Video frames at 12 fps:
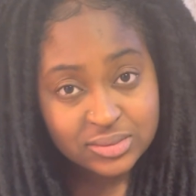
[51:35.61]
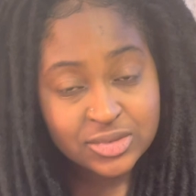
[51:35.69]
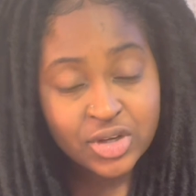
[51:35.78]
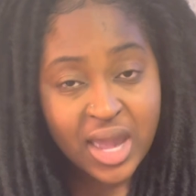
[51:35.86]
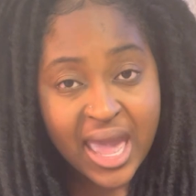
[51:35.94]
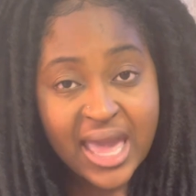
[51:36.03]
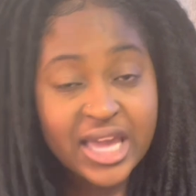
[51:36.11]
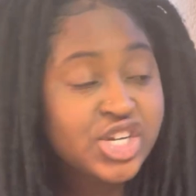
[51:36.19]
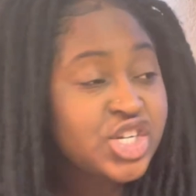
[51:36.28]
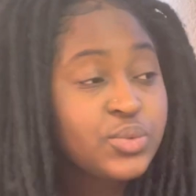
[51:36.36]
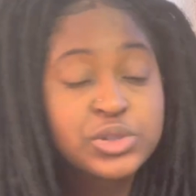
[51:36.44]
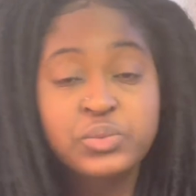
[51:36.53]
Okay, and
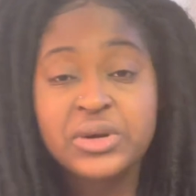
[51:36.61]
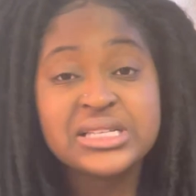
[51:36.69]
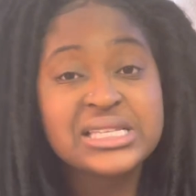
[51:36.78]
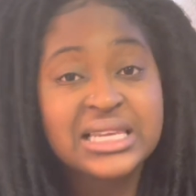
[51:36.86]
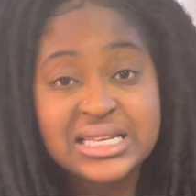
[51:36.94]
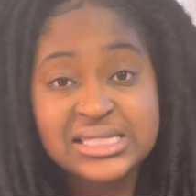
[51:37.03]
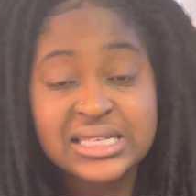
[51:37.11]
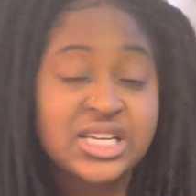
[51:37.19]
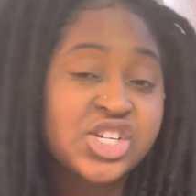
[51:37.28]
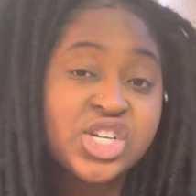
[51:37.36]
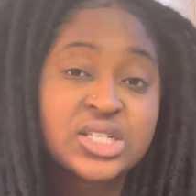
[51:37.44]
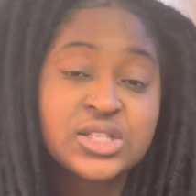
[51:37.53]
she was willing to listen
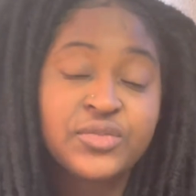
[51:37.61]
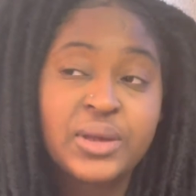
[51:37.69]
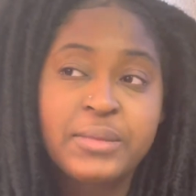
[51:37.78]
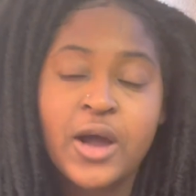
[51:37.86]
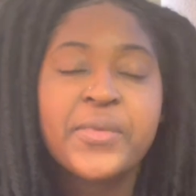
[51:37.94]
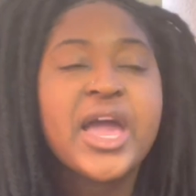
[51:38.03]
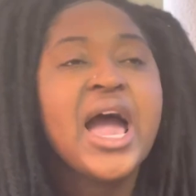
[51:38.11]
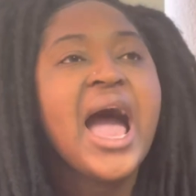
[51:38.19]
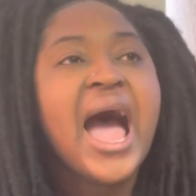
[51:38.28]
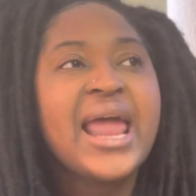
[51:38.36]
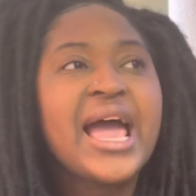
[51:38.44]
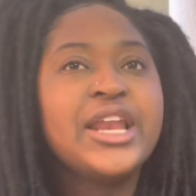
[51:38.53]
because she's female.
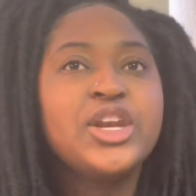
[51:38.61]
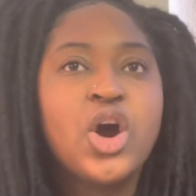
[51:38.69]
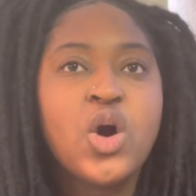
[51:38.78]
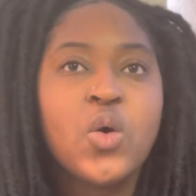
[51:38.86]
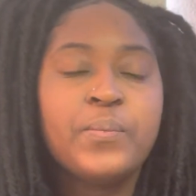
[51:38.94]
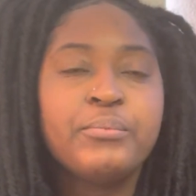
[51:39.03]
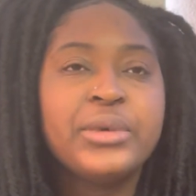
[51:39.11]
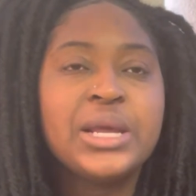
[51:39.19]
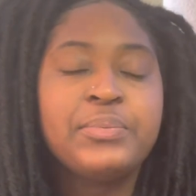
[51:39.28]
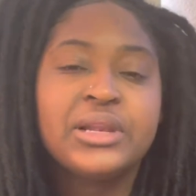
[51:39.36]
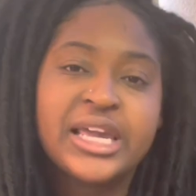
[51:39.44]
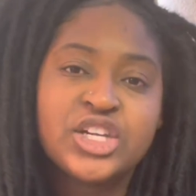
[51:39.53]
And I know
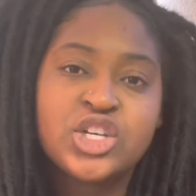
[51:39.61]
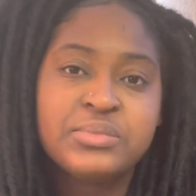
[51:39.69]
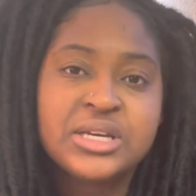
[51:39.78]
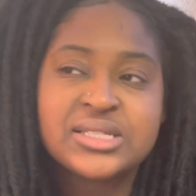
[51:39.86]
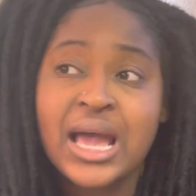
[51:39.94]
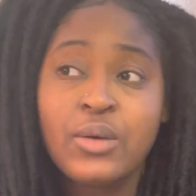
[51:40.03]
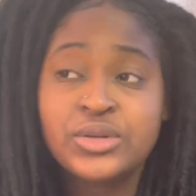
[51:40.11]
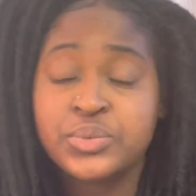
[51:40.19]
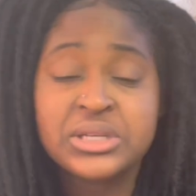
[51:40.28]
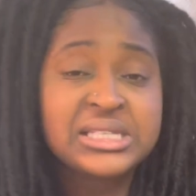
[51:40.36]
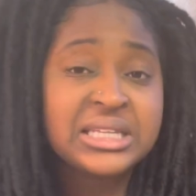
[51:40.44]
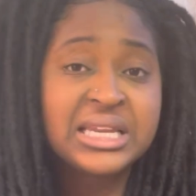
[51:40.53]
manipulation because I was
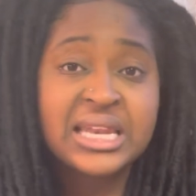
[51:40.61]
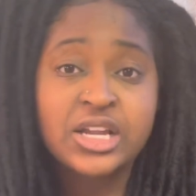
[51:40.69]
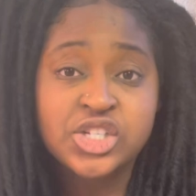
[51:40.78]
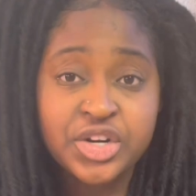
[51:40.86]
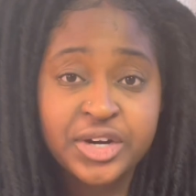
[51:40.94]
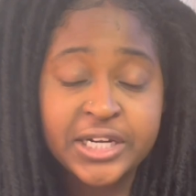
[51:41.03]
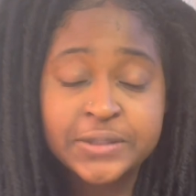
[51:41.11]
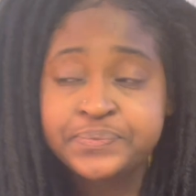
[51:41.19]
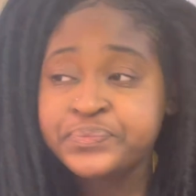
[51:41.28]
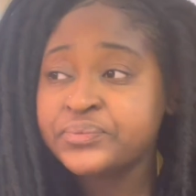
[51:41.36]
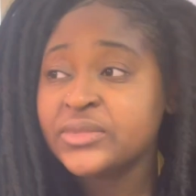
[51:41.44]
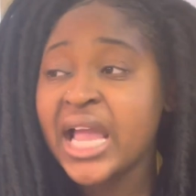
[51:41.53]
recently in Nigeria.
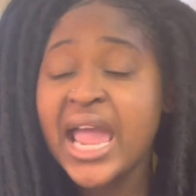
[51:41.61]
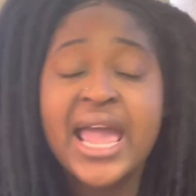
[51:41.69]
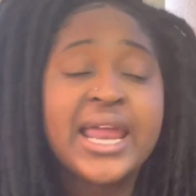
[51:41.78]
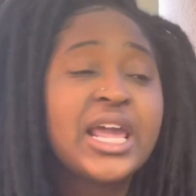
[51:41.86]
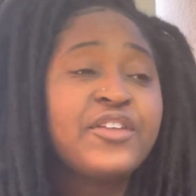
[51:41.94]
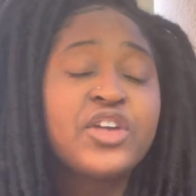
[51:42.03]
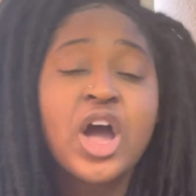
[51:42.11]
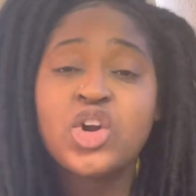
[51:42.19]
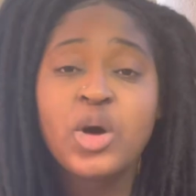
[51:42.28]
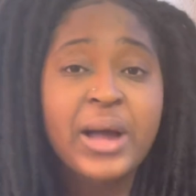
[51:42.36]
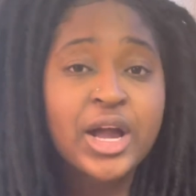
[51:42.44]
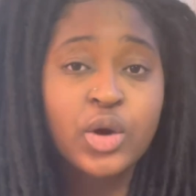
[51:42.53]
And if y'all
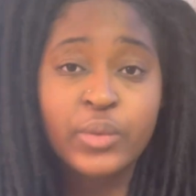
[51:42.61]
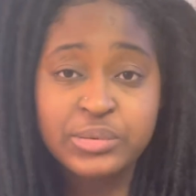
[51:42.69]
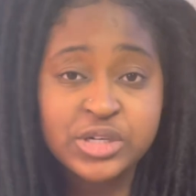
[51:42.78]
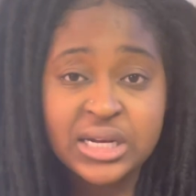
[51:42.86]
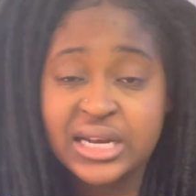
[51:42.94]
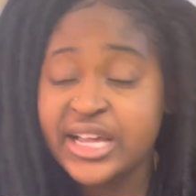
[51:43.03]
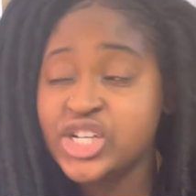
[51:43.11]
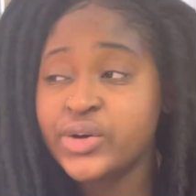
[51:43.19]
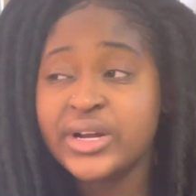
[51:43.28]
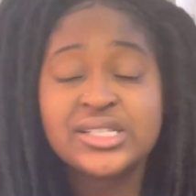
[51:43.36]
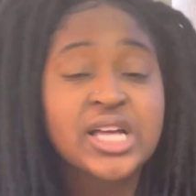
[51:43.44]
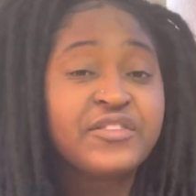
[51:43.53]
know about corruption in
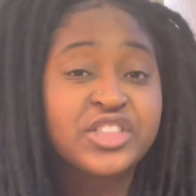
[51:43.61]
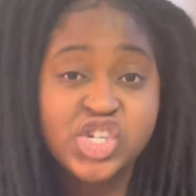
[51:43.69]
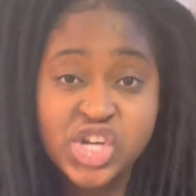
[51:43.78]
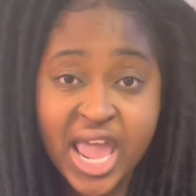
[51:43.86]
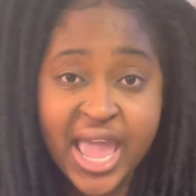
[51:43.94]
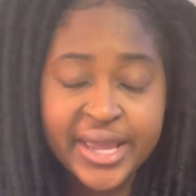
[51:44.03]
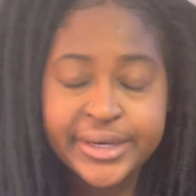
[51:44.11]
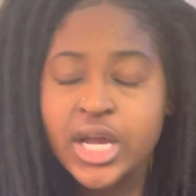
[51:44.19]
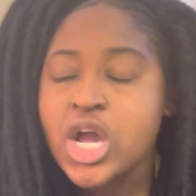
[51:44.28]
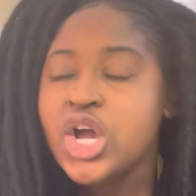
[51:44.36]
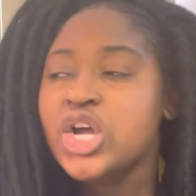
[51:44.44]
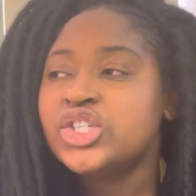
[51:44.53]
Nigeria, it's off the chain.
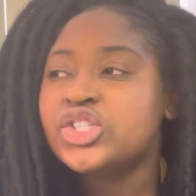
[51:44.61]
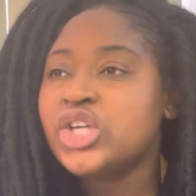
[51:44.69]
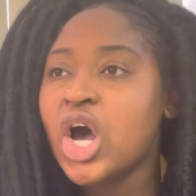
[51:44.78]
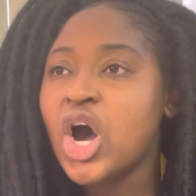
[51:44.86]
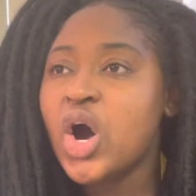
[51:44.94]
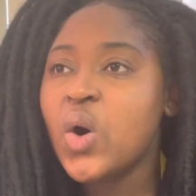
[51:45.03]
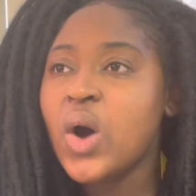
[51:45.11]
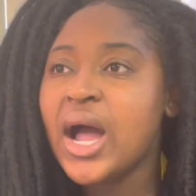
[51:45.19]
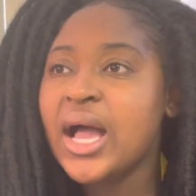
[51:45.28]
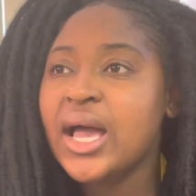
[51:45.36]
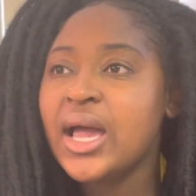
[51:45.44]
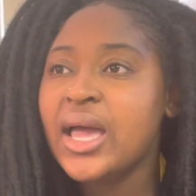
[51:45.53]

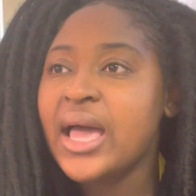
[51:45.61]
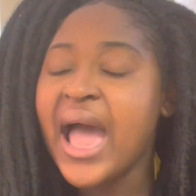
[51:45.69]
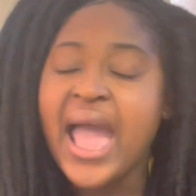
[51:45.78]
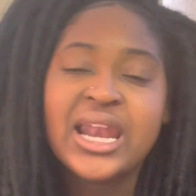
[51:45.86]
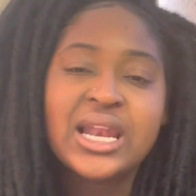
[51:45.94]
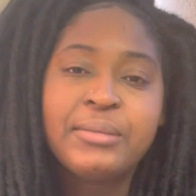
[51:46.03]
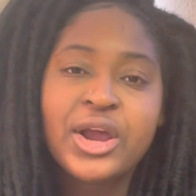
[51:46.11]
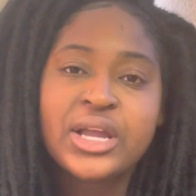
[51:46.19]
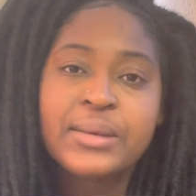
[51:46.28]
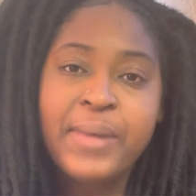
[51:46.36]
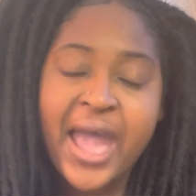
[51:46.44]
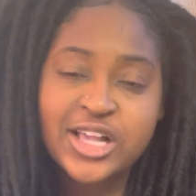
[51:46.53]
So I had an
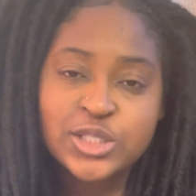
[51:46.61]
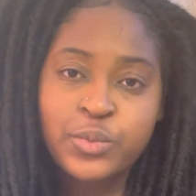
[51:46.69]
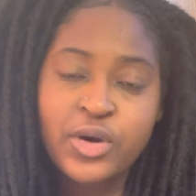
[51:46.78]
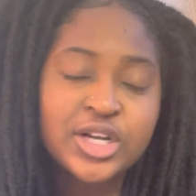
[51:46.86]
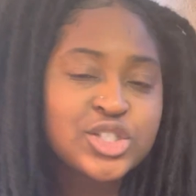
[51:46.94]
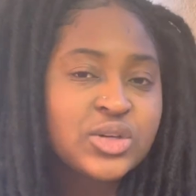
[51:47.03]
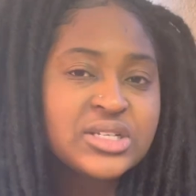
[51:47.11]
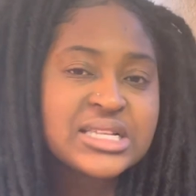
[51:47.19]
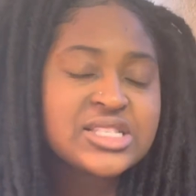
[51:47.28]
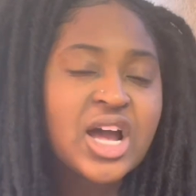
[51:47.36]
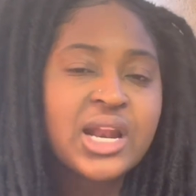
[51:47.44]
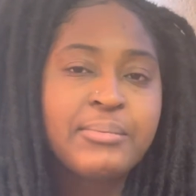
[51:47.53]
American passport. And as soon as they
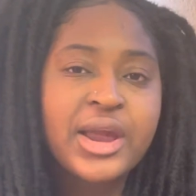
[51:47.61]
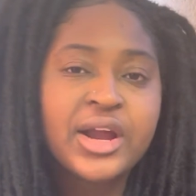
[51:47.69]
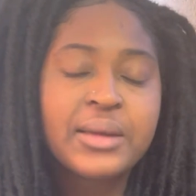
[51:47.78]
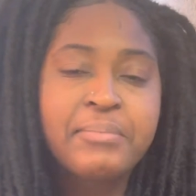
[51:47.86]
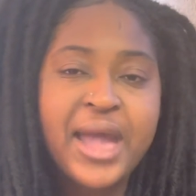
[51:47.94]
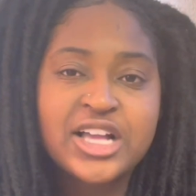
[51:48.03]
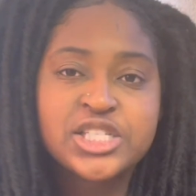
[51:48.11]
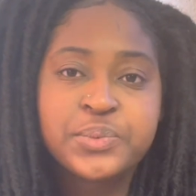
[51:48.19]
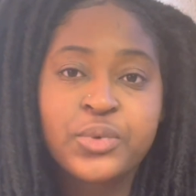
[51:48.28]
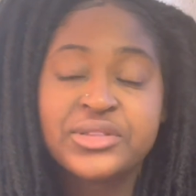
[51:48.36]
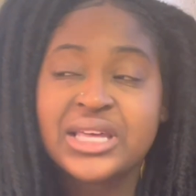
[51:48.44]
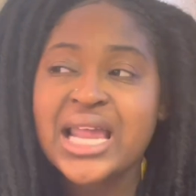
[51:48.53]
saw an American
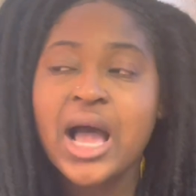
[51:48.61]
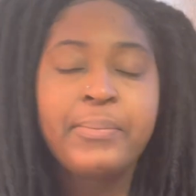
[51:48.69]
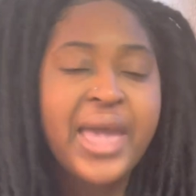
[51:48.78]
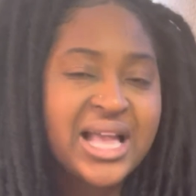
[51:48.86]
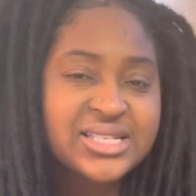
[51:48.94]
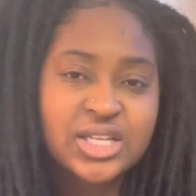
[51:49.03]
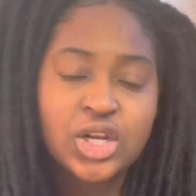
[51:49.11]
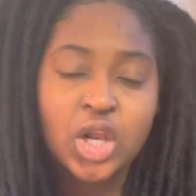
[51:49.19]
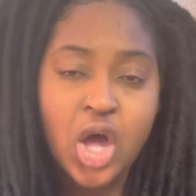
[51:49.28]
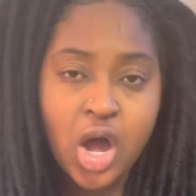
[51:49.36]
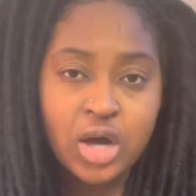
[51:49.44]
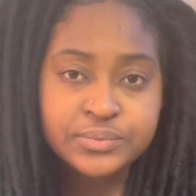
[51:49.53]
passport, they now pass it
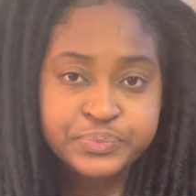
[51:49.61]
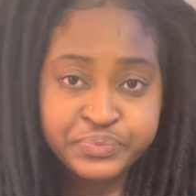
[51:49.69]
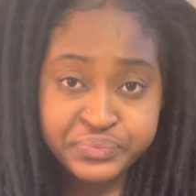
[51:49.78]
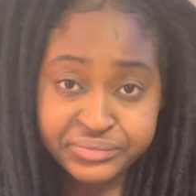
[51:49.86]
along.